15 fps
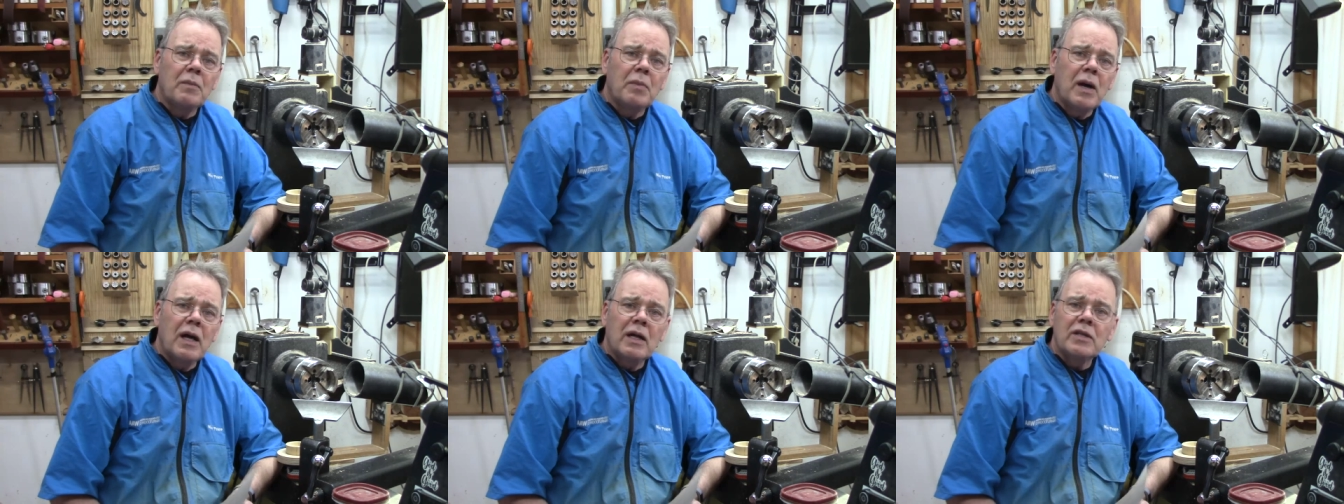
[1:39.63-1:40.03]

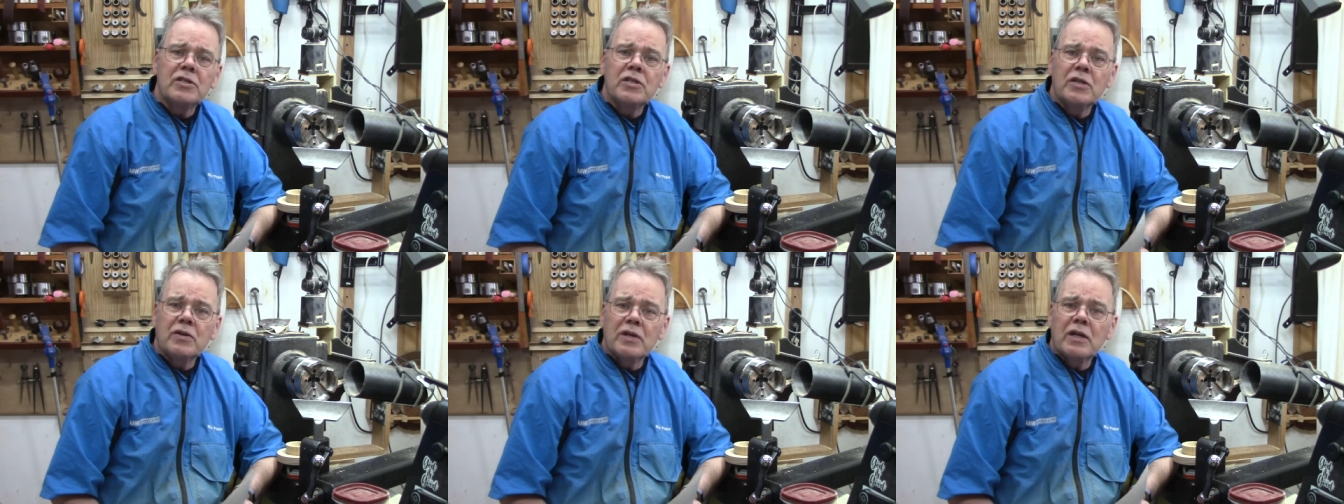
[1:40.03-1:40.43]
polish,
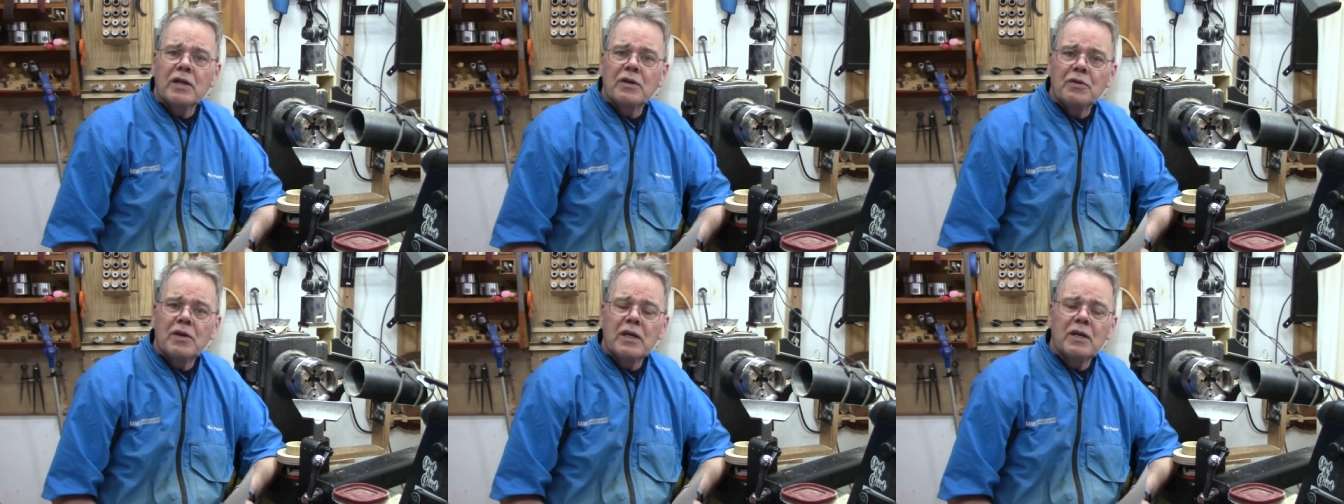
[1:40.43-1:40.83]
you're
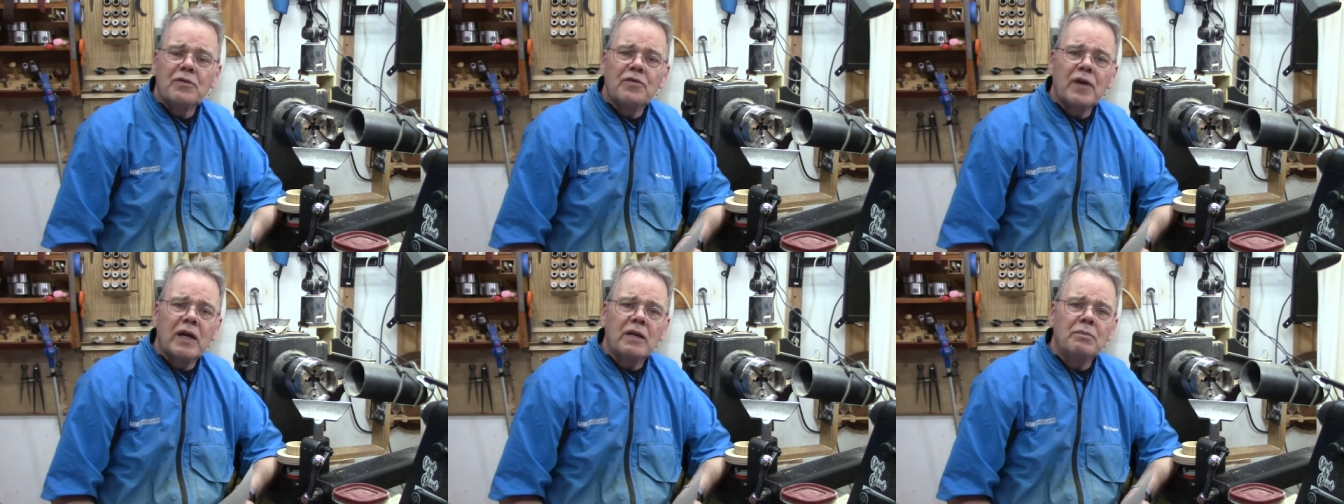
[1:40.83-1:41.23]
in, in
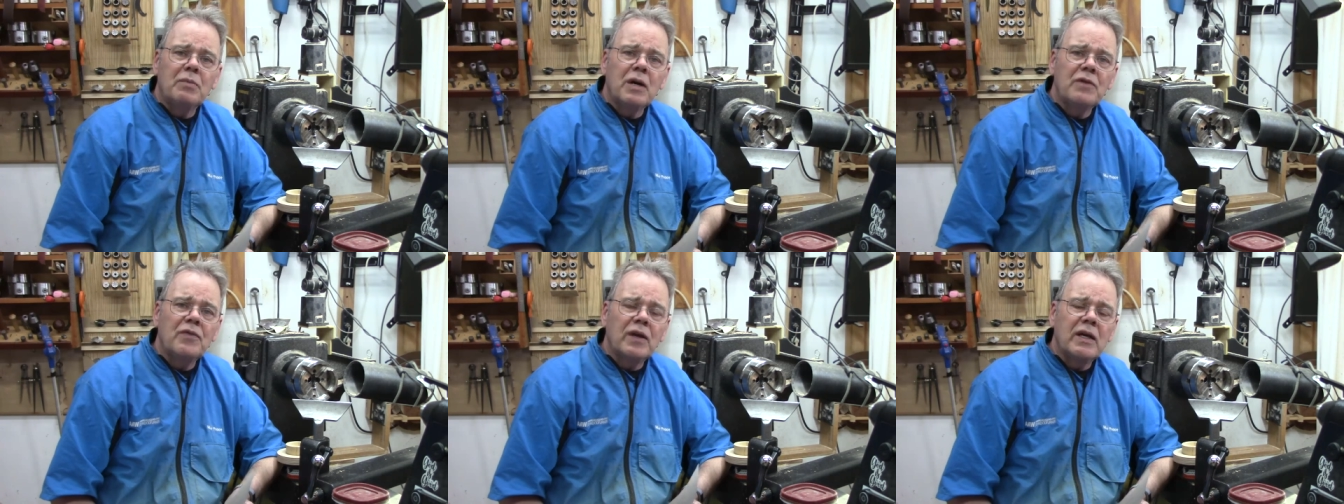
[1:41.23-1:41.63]
effect
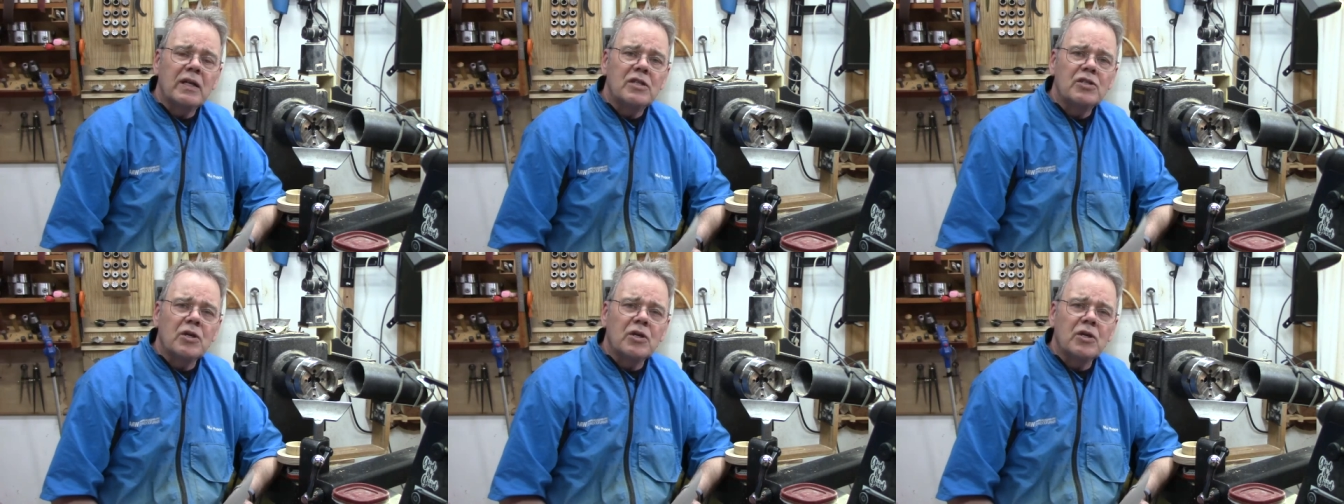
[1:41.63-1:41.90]
buffing it.